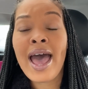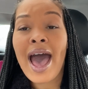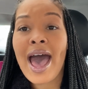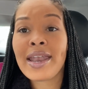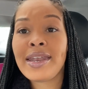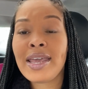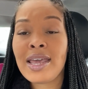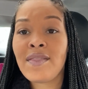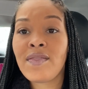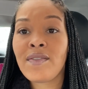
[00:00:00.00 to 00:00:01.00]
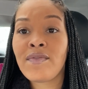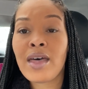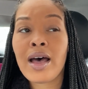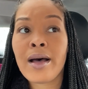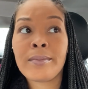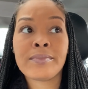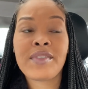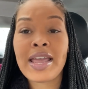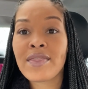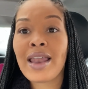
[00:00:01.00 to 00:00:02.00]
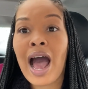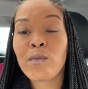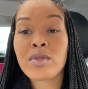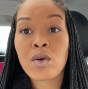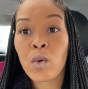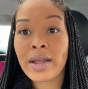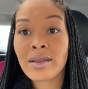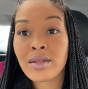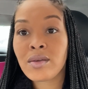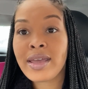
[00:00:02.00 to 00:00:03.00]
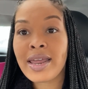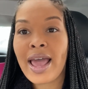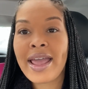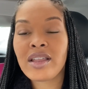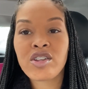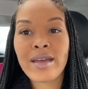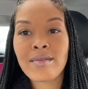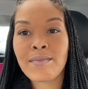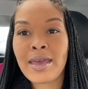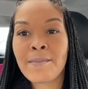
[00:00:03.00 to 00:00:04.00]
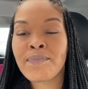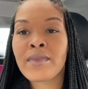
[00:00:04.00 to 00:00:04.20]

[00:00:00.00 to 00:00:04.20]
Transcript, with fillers: I did um, think that I was going to get a adjustment,